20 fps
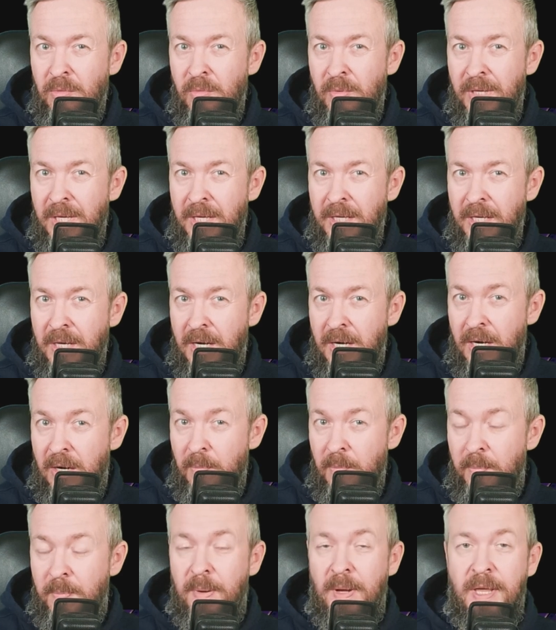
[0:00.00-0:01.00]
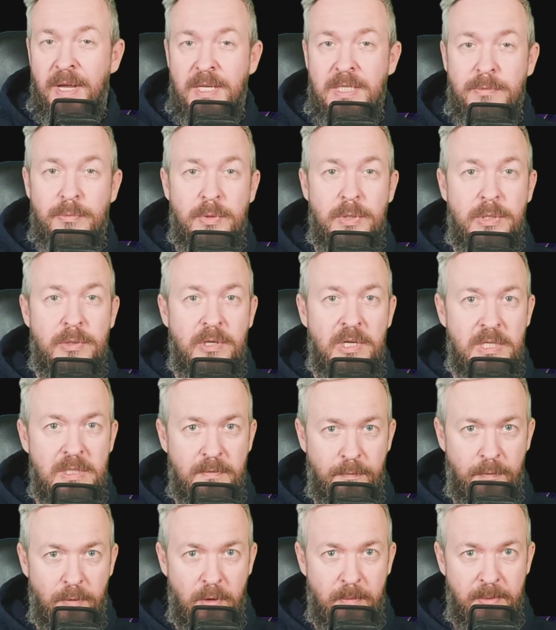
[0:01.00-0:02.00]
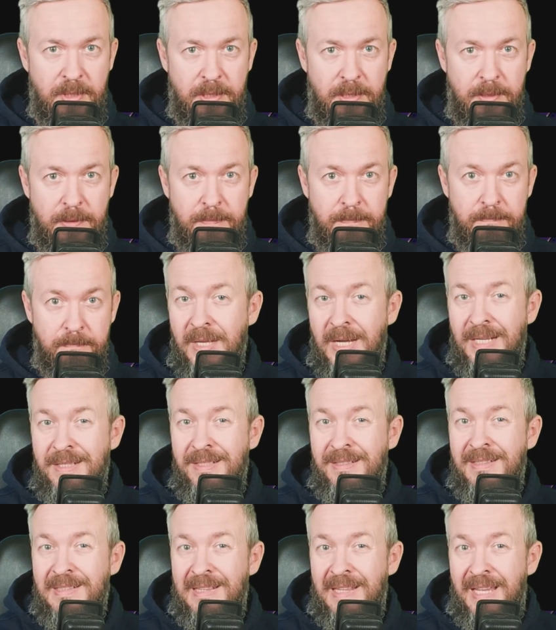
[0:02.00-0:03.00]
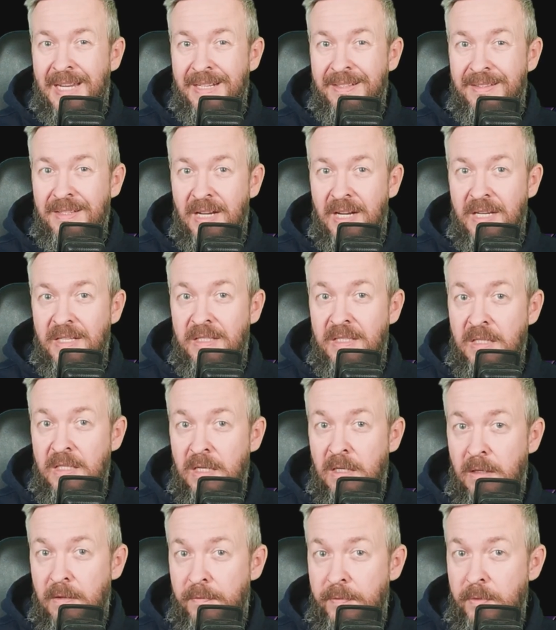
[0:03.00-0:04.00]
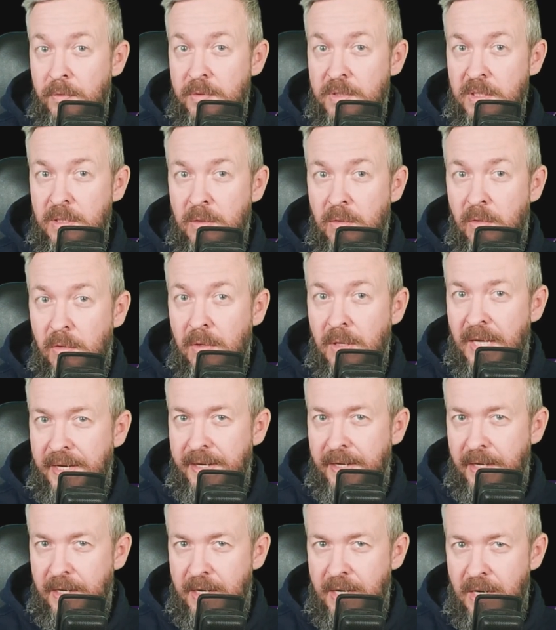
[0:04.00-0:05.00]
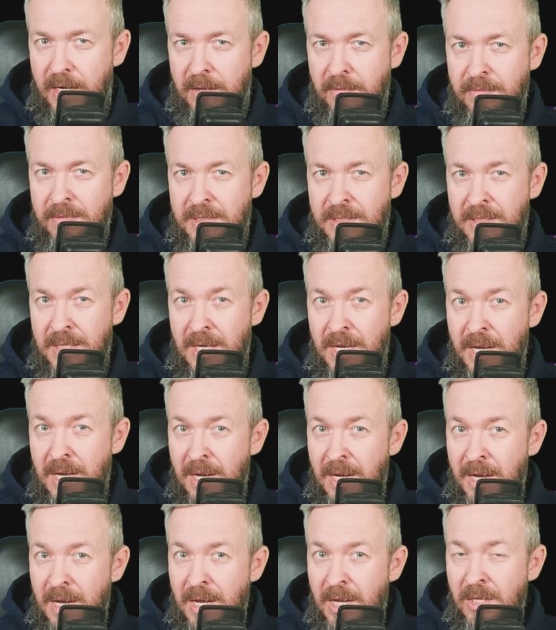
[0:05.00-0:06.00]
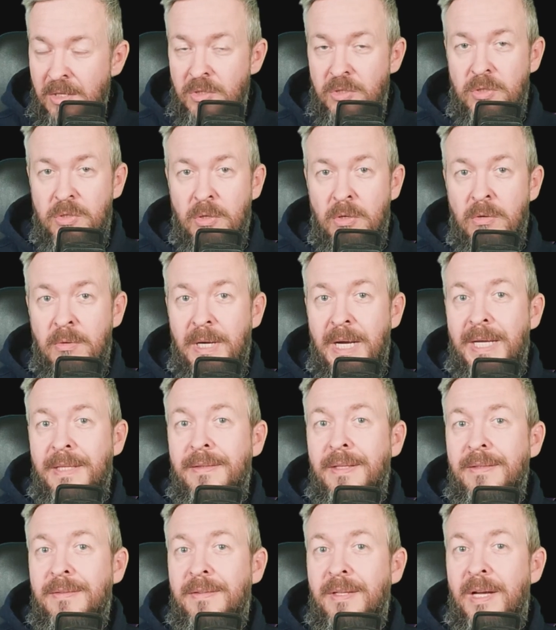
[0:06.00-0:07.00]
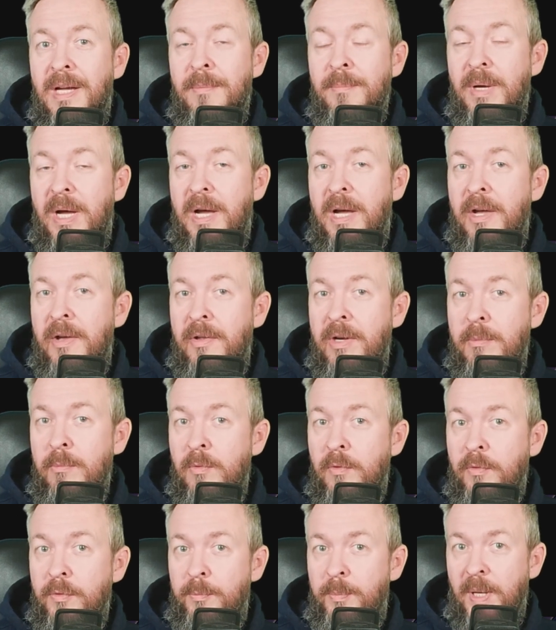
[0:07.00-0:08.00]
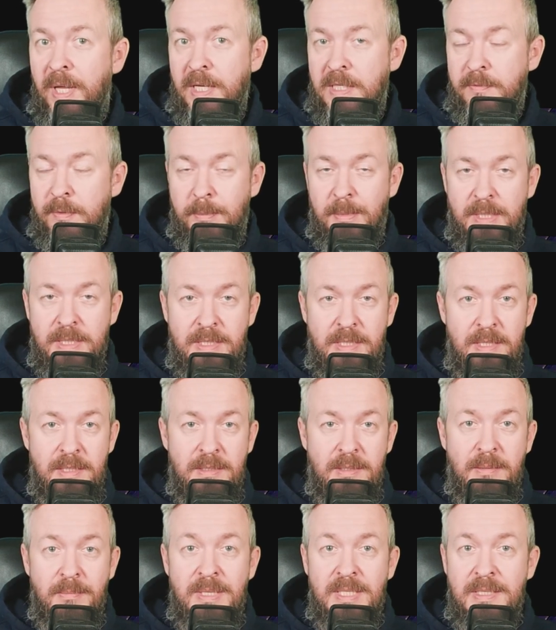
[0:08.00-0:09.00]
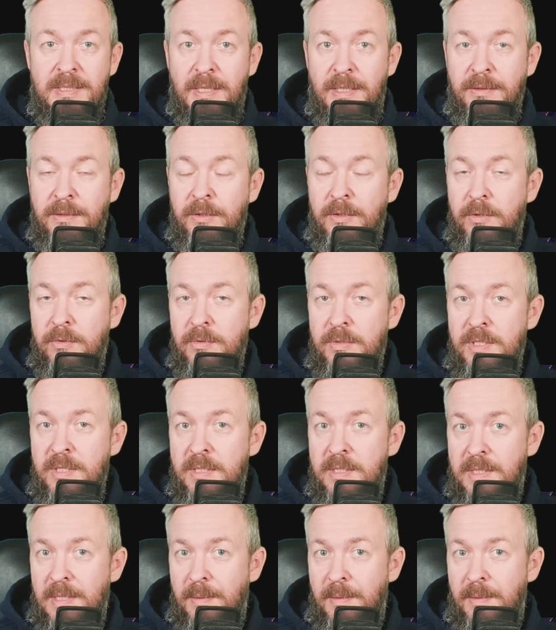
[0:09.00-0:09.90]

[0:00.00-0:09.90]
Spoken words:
the way how Plex was transforming. I didn't like the idea of using online accounts. So at that time, I removed Plex from my system and started using